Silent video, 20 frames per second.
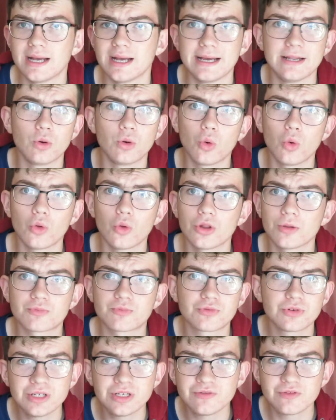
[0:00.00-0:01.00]
in all the
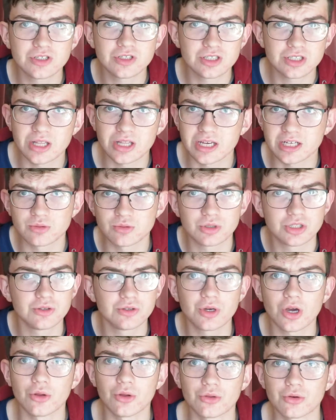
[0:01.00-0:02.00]
previous things which you
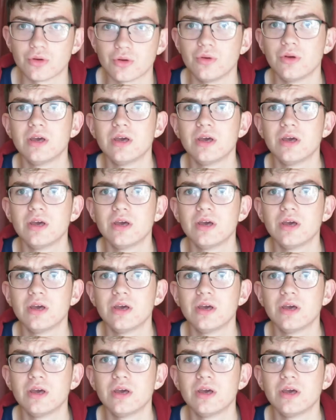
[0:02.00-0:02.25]
go through.